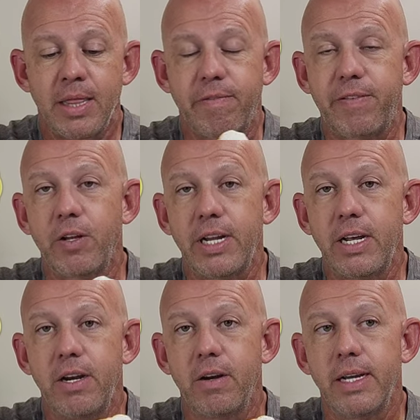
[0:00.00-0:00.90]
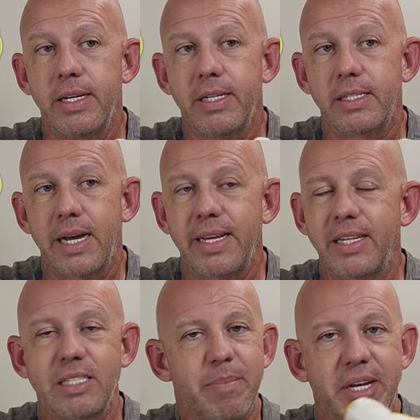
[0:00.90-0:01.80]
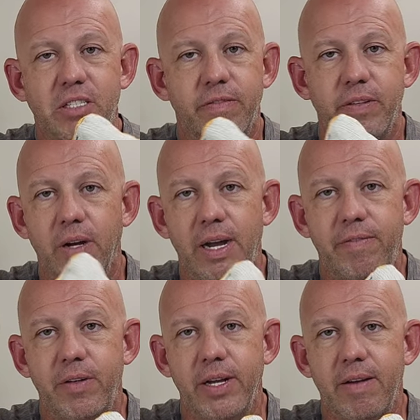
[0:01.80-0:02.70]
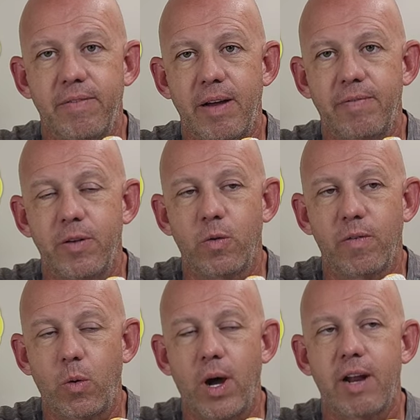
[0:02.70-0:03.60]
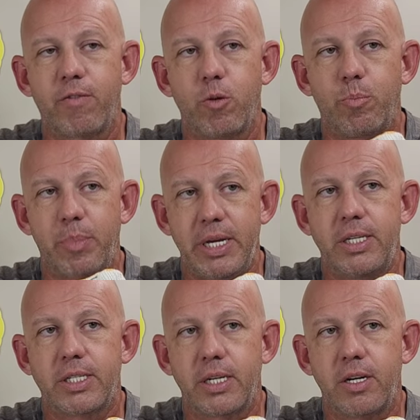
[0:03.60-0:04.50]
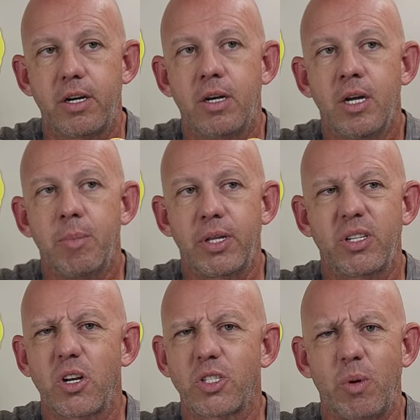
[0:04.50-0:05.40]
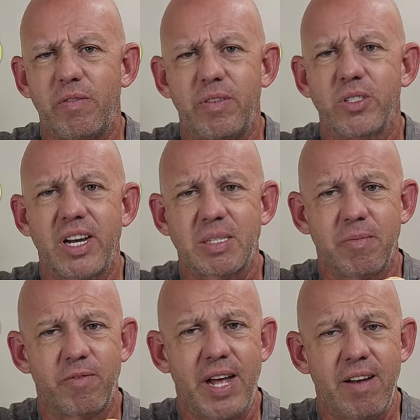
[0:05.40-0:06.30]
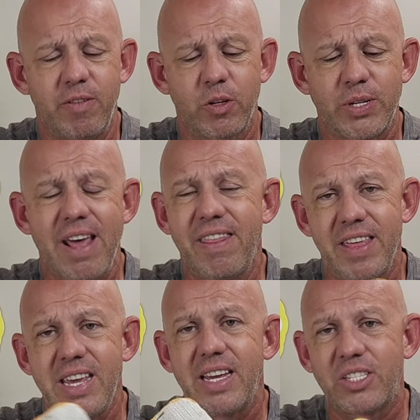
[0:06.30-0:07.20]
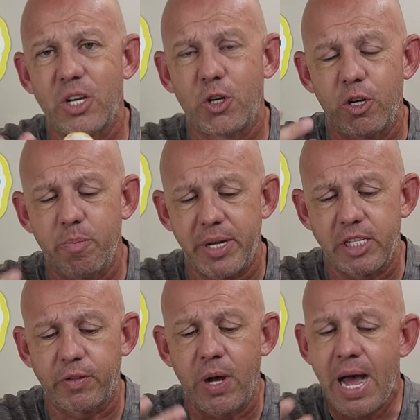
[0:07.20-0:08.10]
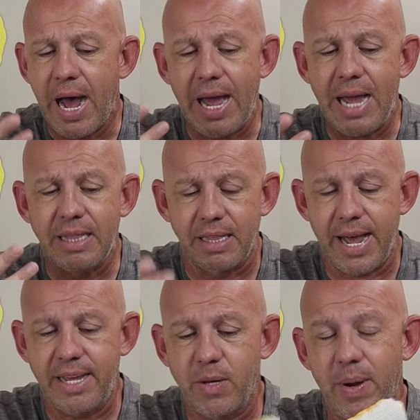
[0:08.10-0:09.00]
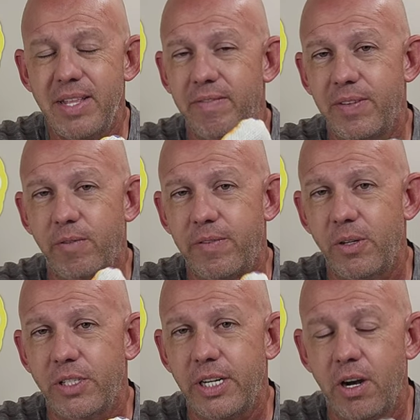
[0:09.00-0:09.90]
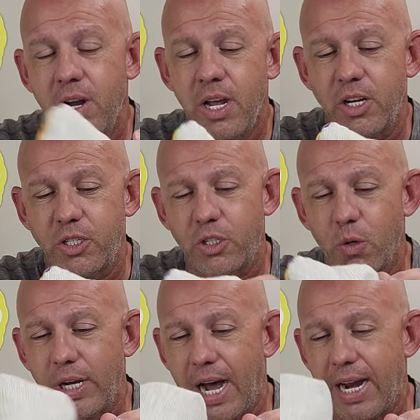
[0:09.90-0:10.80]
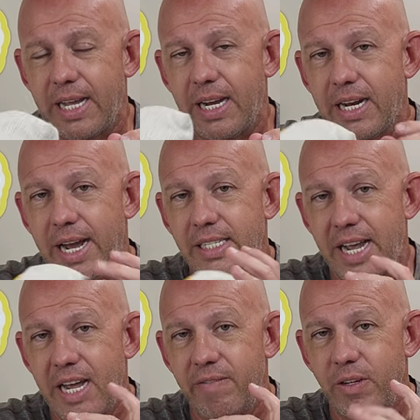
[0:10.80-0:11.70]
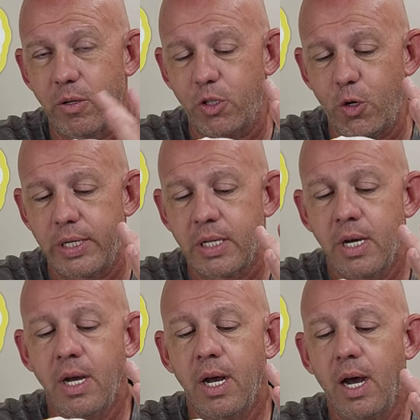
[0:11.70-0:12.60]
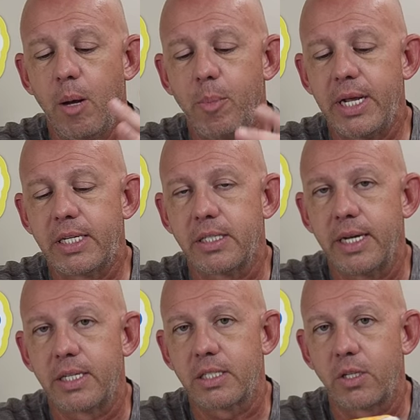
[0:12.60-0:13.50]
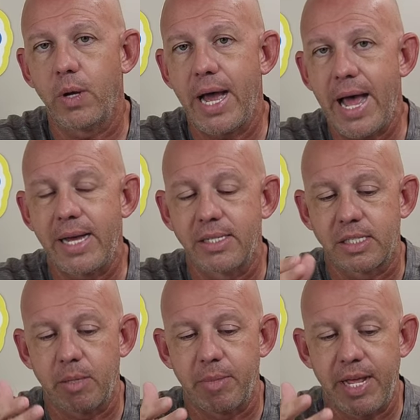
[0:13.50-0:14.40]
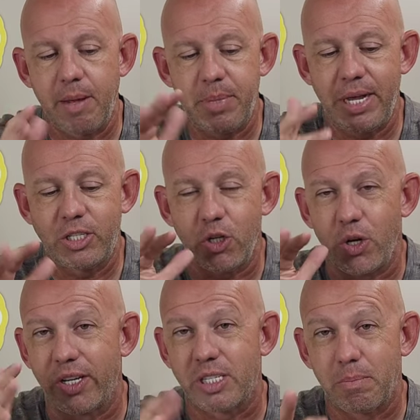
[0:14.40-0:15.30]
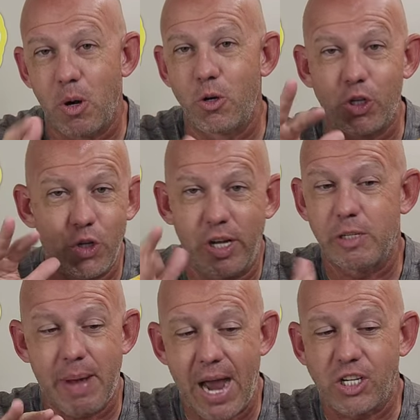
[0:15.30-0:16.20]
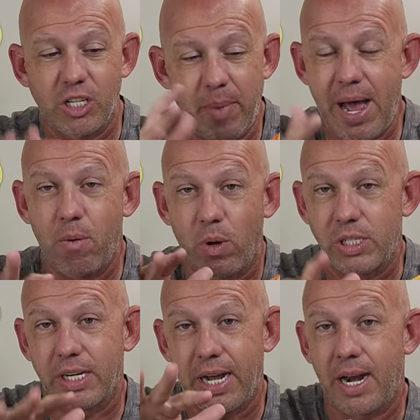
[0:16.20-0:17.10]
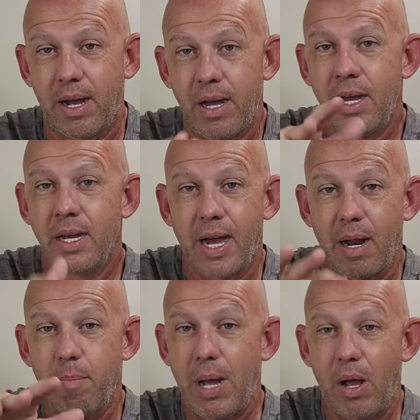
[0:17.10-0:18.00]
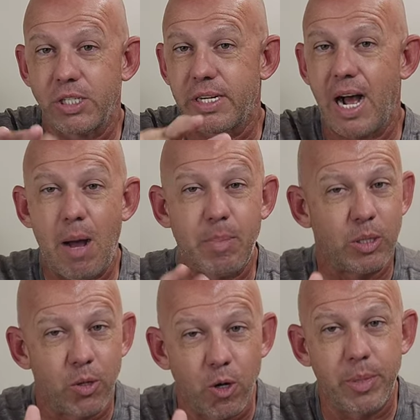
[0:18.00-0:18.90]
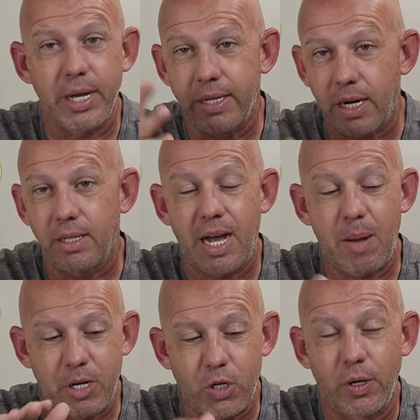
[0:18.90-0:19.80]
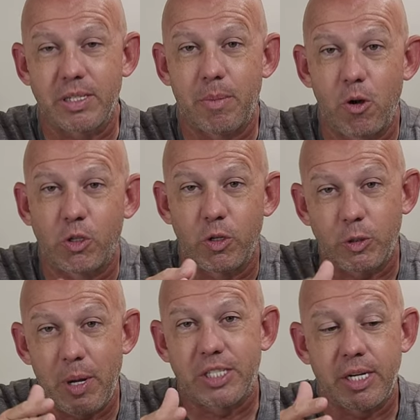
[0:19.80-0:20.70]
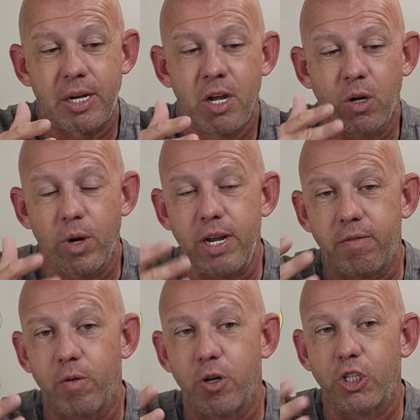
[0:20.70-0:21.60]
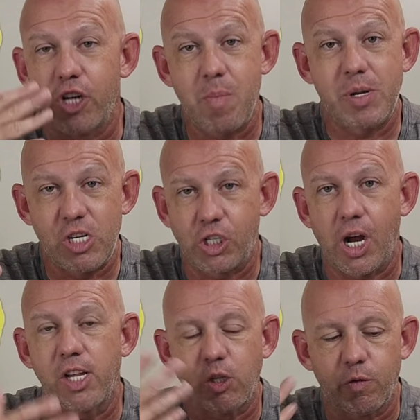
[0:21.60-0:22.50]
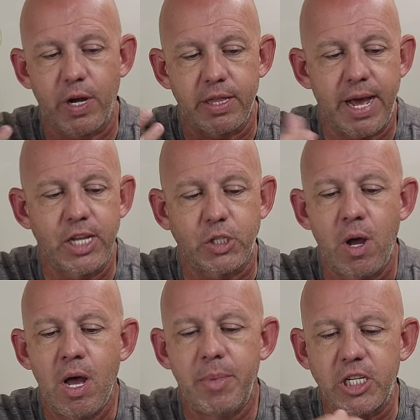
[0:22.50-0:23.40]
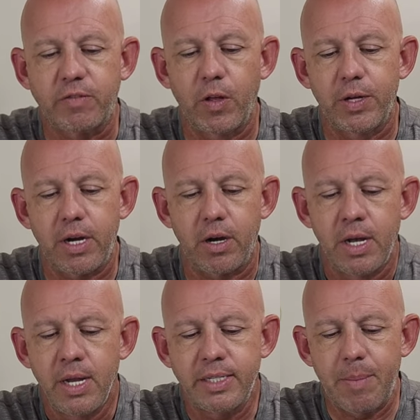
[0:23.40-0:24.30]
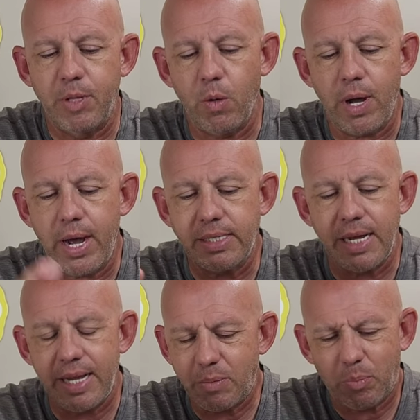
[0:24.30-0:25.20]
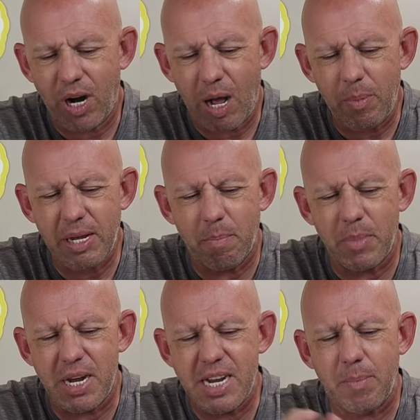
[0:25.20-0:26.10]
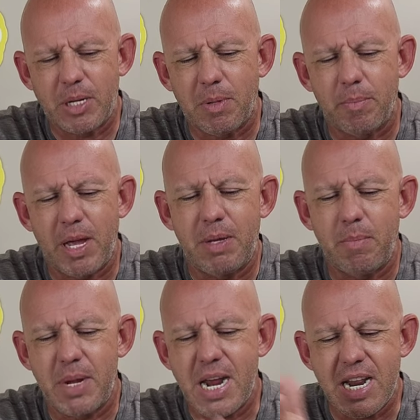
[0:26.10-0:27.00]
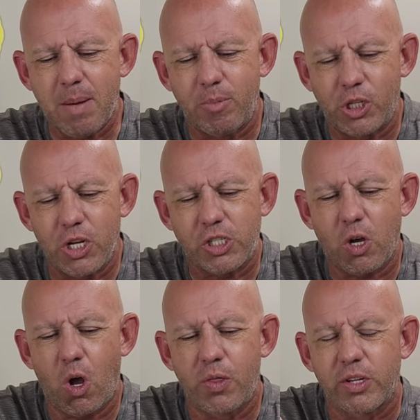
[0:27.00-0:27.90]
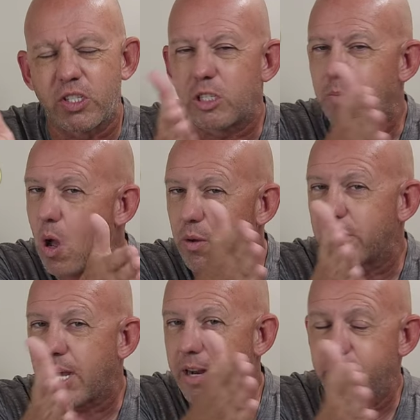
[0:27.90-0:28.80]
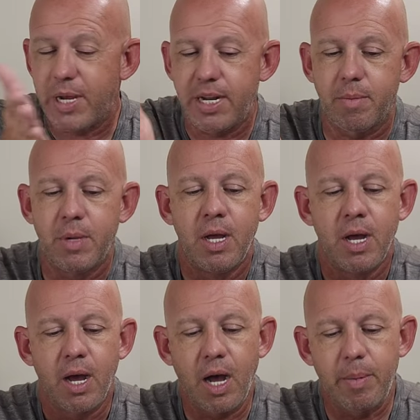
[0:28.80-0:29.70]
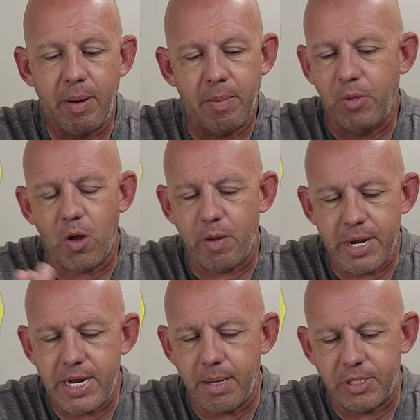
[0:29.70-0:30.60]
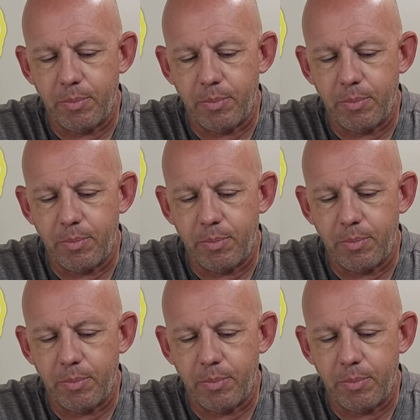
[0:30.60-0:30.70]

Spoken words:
The fill in here is, I think it's a mixed fill. I feel like I feel quite a few beads in here, but there's also what feels like some flat fill. So I think it's a good mixed fill. I like the way the fill feels in here because you still kind of get a nice hand feel to it. But it still has some of that bead. So you get some motion, you get some action. The bag wants to kind of bounce and hop a little bit, not a lot, but you do get some motion, which makes it great for shaping shots, stuff like that. So mixed fill in here. Template-wise, it's probably a medium template, maybe a medium just on the smaller side of medium. But I'm calling it a medium